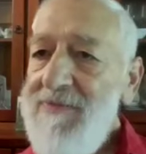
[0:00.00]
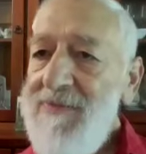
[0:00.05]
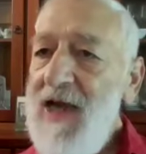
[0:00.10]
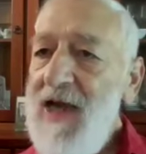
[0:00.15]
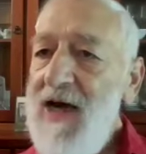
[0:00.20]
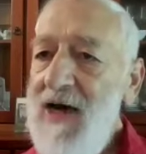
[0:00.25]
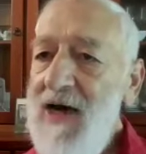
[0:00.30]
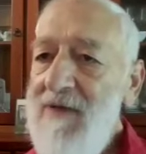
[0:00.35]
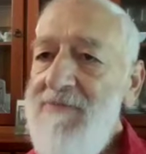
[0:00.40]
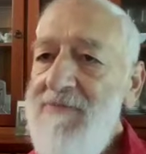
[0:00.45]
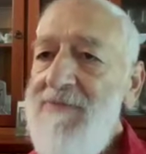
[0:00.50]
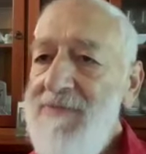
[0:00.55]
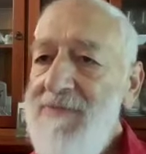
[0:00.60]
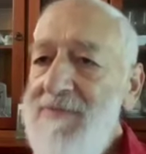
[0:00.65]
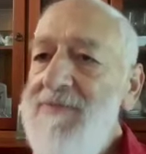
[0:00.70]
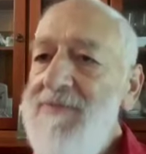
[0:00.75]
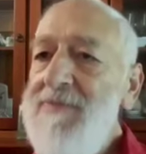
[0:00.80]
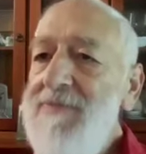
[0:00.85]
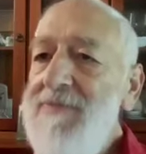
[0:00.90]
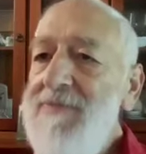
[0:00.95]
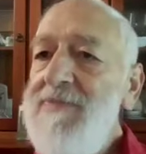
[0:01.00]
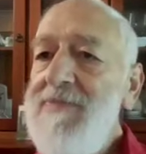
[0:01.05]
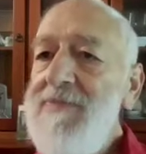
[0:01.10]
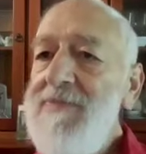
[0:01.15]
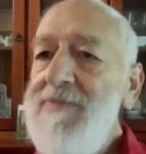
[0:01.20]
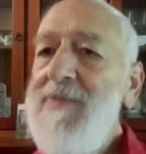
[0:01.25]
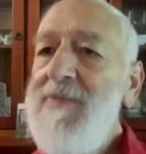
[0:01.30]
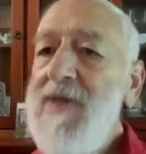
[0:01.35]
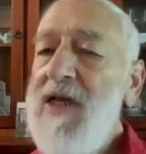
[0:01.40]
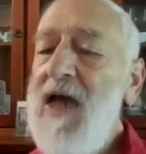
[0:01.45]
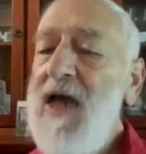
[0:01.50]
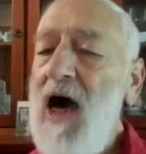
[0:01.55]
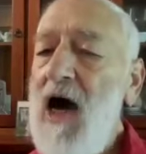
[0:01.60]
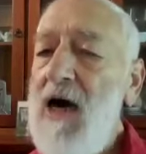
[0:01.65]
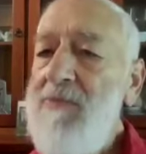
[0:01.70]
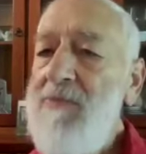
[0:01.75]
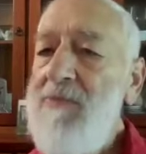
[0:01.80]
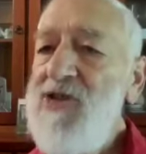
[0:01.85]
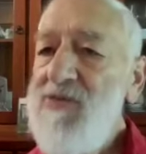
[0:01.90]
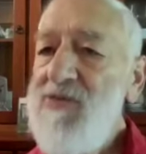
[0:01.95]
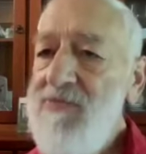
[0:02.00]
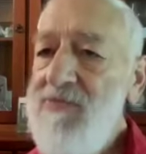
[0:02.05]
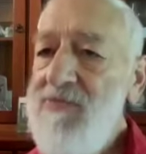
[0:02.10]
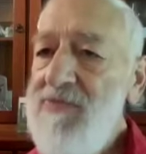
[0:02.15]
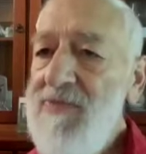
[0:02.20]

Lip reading: carbs